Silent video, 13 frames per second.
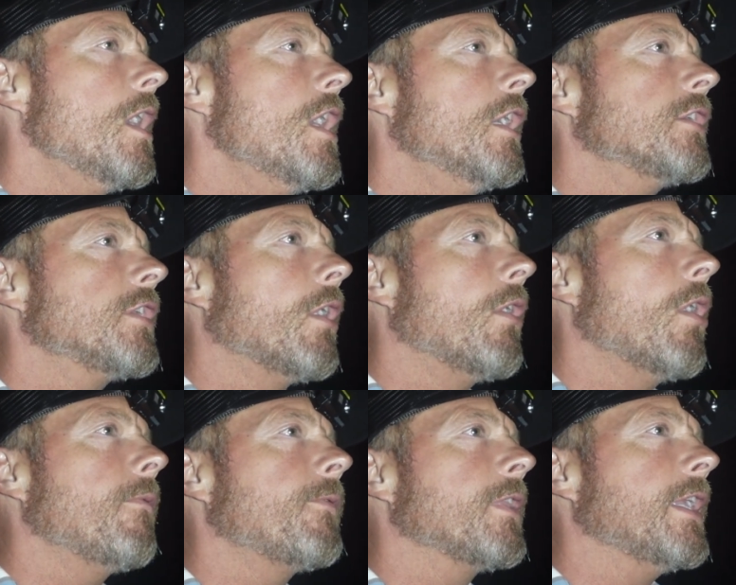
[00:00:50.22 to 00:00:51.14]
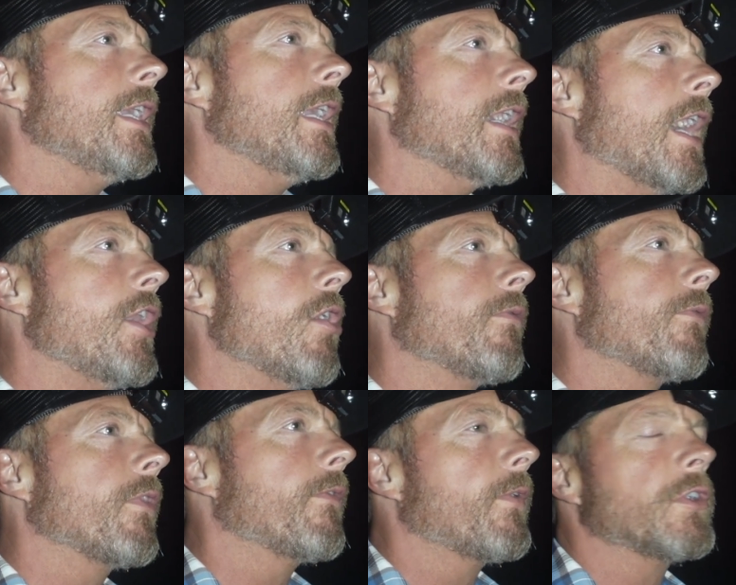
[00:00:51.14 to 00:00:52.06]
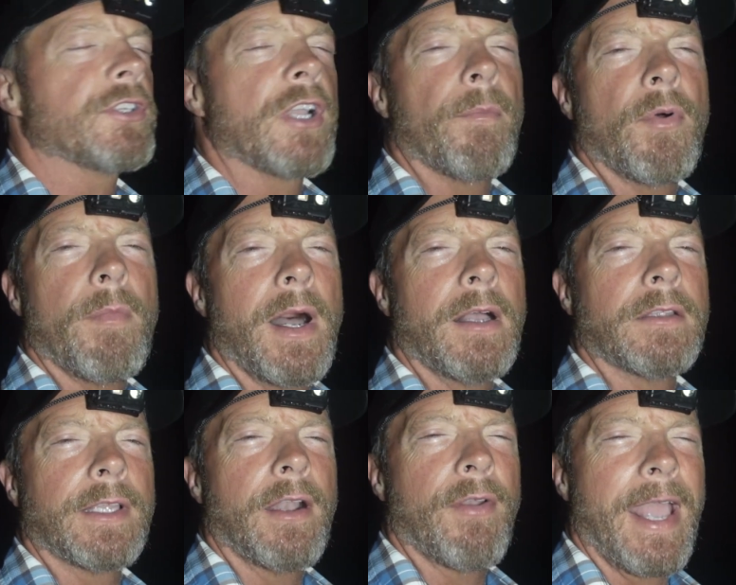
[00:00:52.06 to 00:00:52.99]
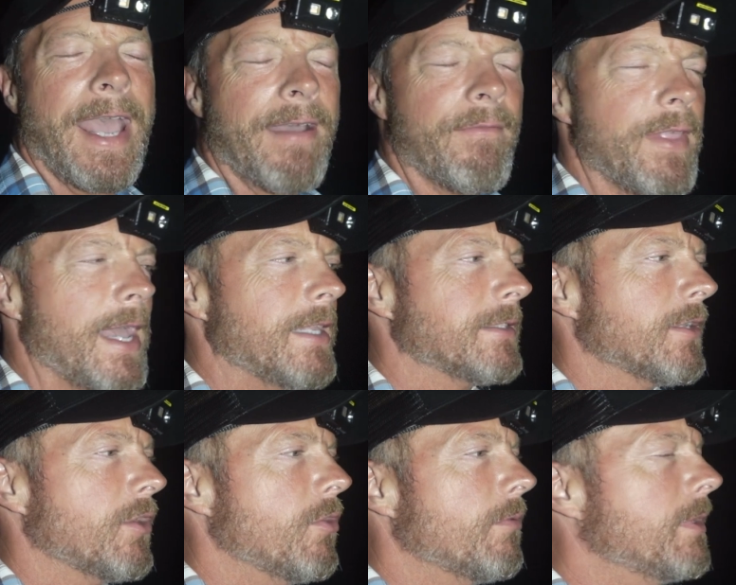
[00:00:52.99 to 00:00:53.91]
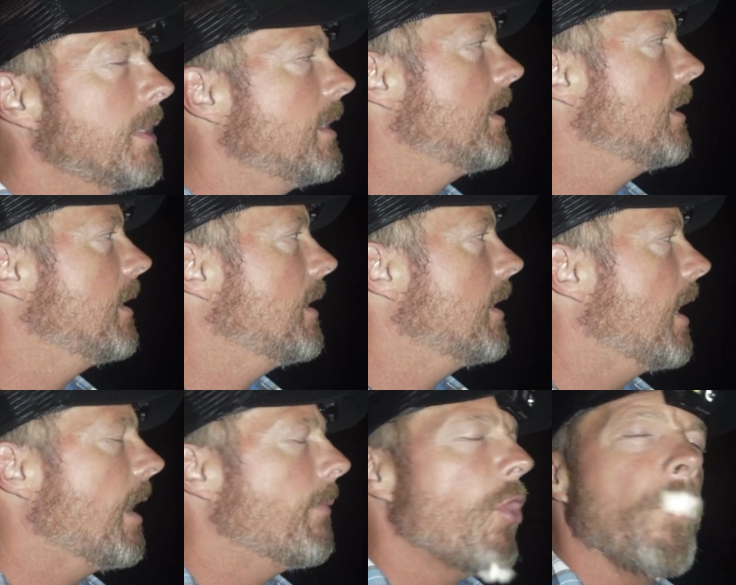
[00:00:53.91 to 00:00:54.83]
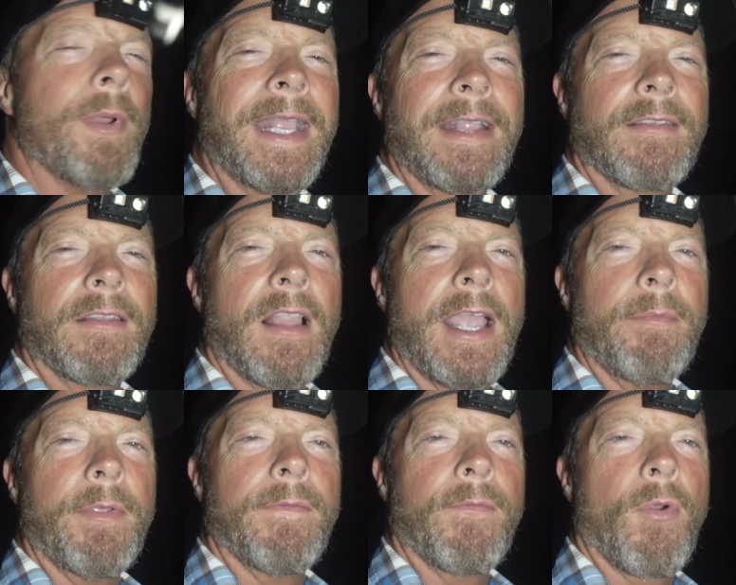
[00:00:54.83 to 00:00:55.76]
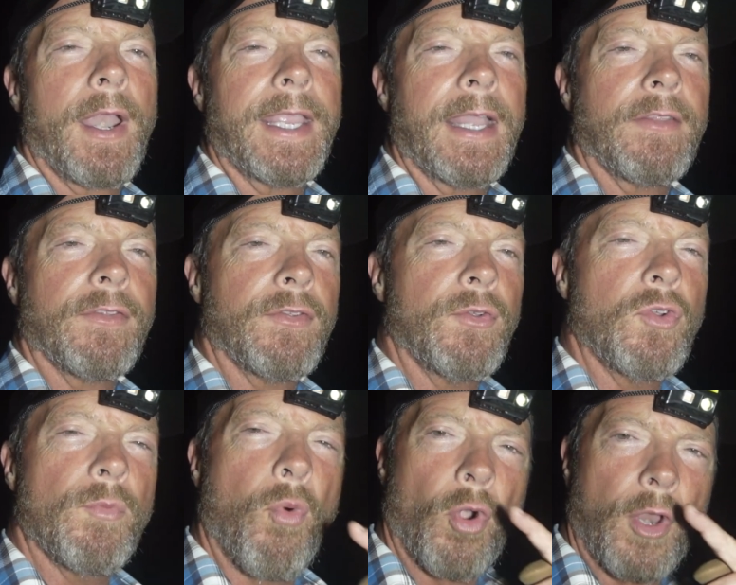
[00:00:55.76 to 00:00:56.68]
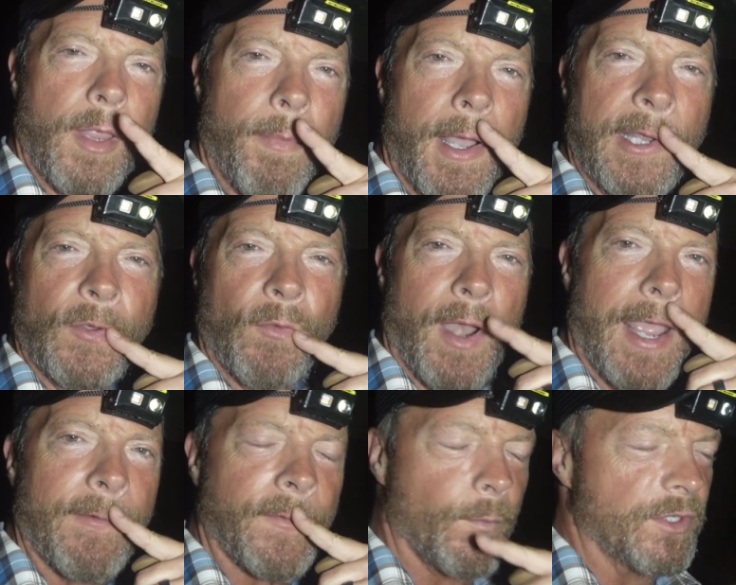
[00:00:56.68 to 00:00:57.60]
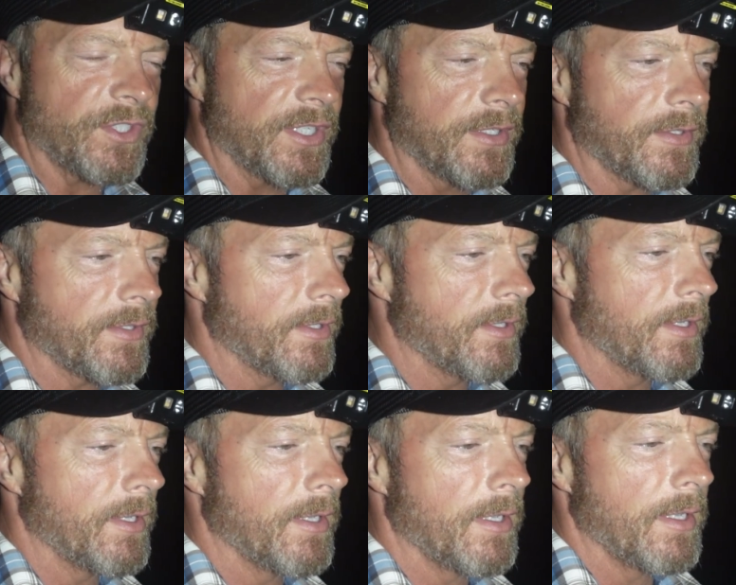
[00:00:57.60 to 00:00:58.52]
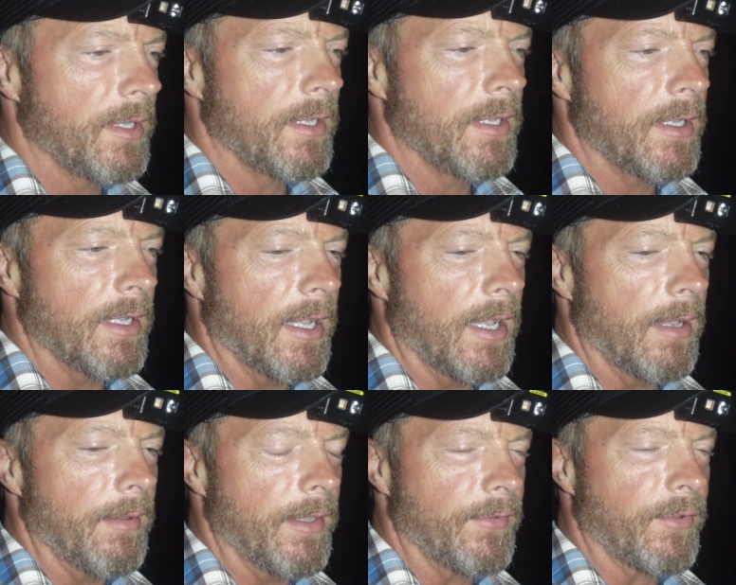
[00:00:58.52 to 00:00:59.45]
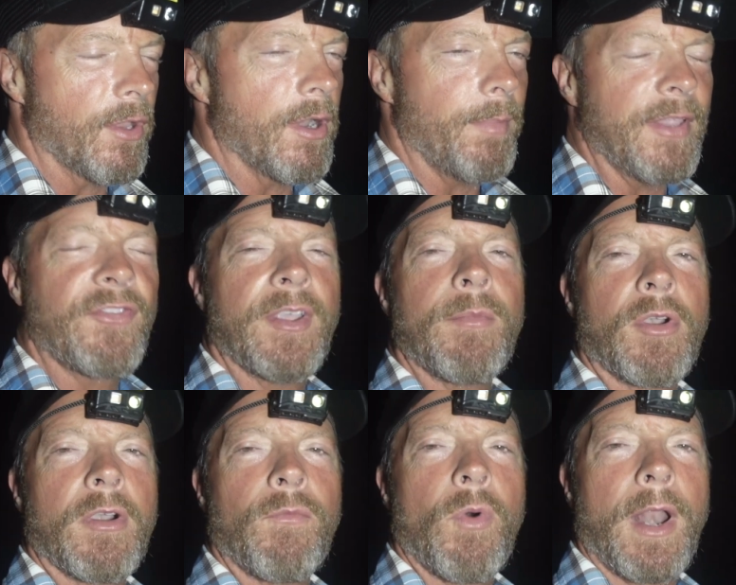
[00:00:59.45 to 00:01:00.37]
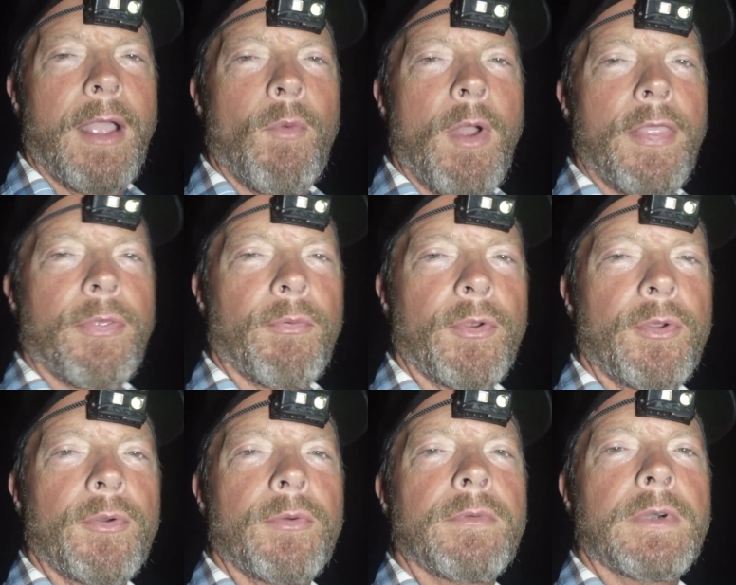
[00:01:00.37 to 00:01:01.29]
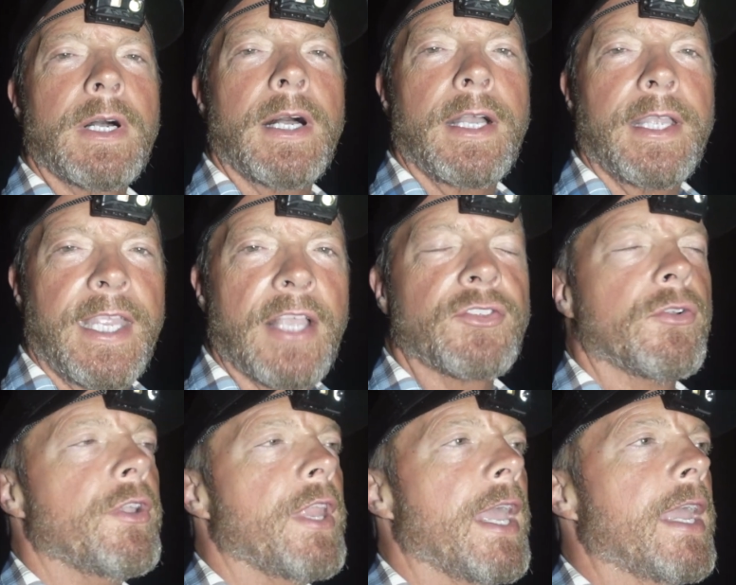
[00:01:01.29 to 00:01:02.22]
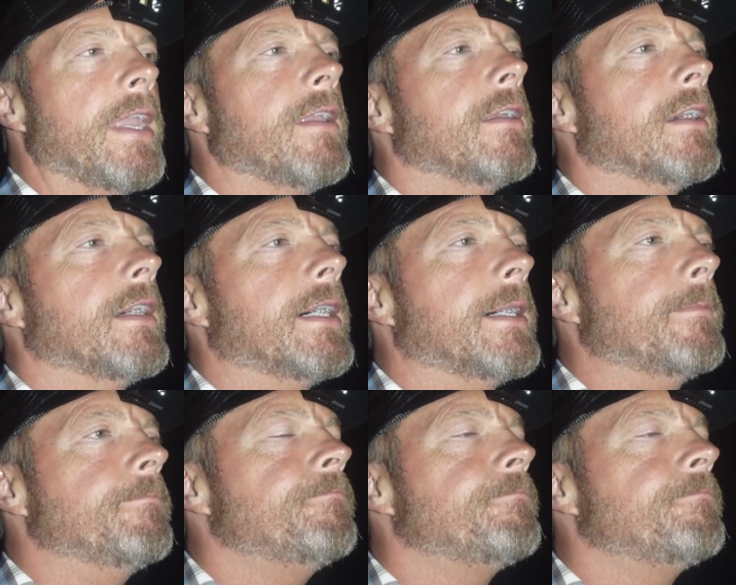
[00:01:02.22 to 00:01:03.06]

So hopefully, I know for the first couple miles I don't have that, so I'm hoping it gets light before I get to Porcupine Draft, which is it's going to be similar of what I went through yesterday. But